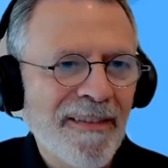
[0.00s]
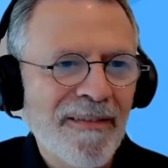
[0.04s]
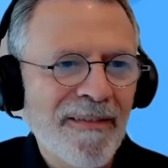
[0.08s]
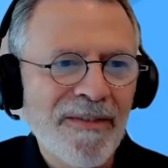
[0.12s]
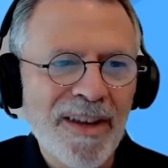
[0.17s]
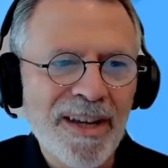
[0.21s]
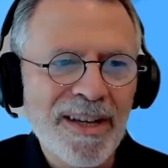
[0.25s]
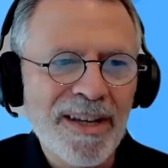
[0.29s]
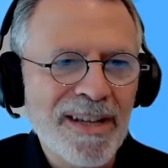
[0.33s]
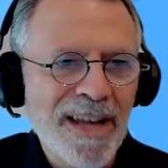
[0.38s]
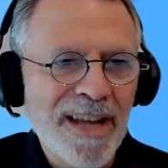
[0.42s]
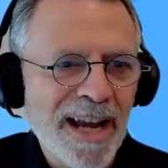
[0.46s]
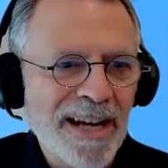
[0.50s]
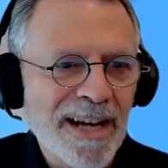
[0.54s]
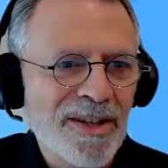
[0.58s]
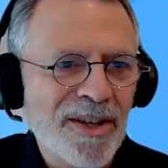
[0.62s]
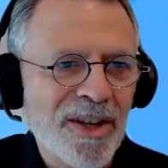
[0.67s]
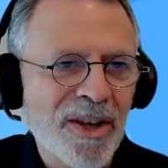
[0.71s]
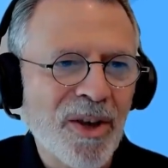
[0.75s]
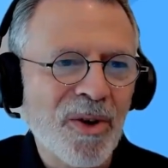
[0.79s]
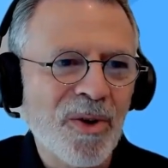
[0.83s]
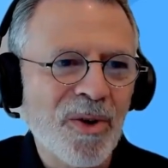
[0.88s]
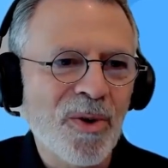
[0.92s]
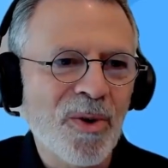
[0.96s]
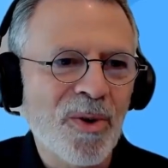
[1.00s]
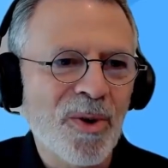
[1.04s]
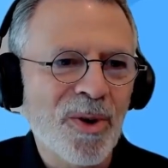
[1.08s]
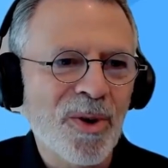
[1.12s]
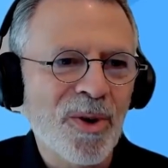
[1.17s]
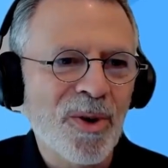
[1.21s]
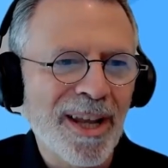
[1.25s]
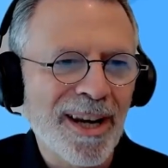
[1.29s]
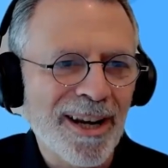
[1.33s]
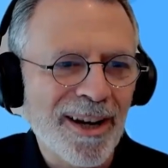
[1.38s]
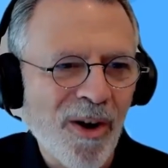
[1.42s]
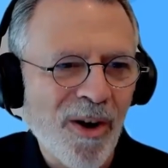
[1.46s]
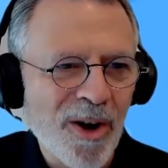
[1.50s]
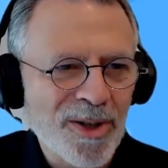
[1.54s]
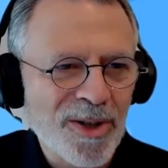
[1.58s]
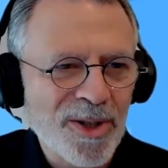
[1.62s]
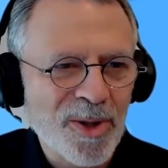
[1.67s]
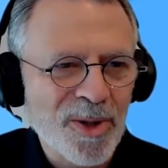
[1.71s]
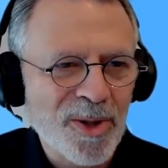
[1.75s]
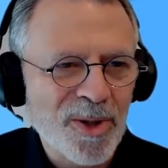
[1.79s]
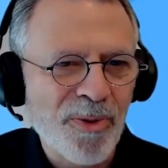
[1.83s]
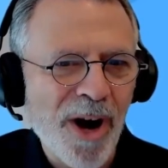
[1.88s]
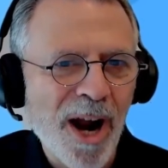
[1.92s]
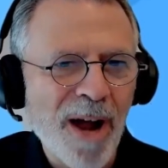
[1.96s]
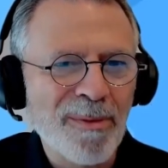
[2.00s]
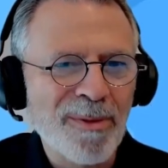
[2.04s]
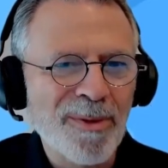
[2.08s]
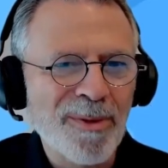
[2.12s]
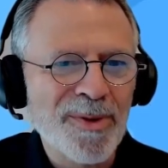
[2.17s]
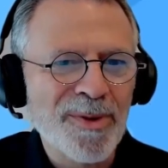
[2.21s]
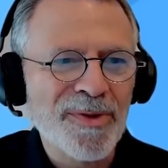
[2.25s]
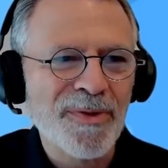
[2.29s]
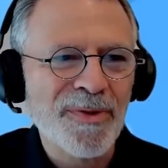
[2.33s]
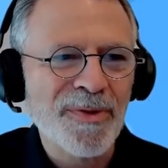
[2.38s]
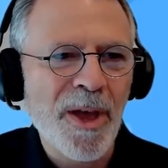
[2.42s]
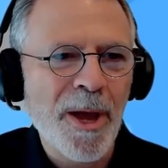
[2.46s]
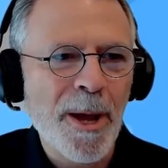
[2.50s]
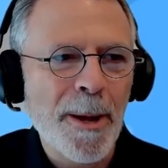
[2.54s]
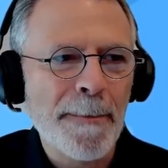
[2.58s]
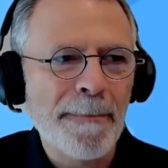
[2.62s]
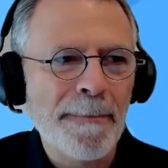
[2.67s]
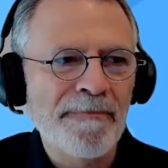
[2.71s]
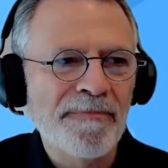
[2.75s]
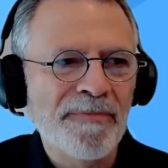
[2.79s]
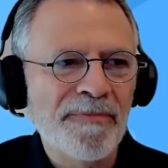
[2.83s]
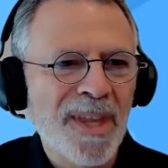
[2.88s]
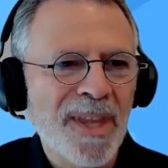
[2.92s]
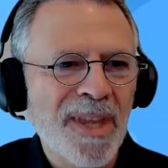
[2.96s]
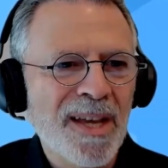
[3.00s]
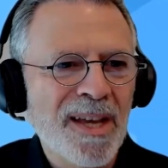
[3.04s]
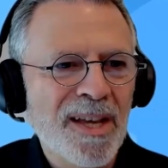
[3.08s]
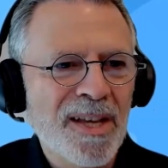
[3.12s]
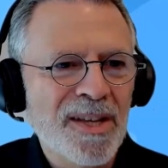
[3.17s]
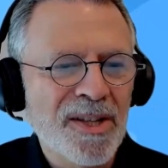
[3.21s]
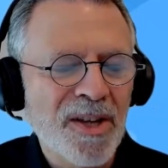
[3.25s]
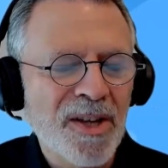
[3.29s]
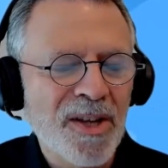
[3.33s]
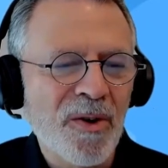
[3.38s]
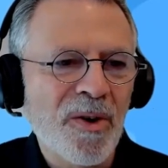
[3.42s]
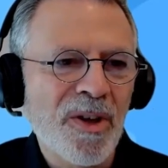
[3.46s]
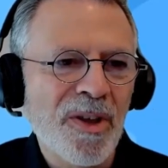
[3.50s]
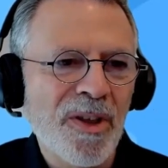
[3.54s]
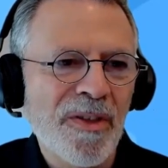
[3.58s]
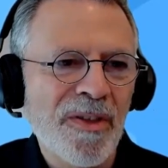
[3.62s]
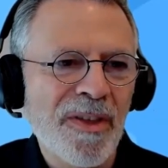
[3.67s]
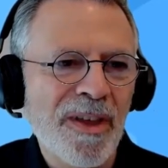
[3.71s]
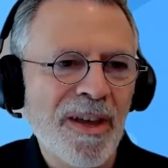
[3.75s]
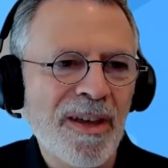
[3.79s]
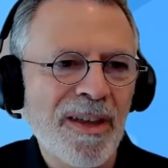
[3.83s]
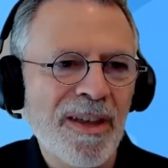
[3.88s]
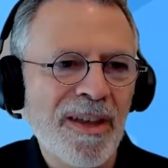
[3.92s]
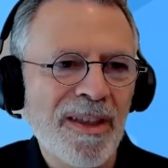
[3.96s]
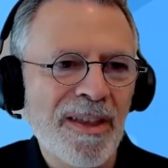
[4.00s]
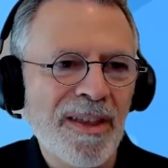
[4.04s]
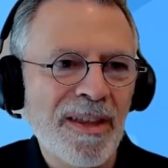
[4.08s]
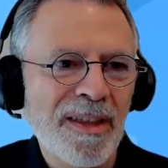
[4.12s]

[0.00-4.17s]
things execute and it causes problems for them. So the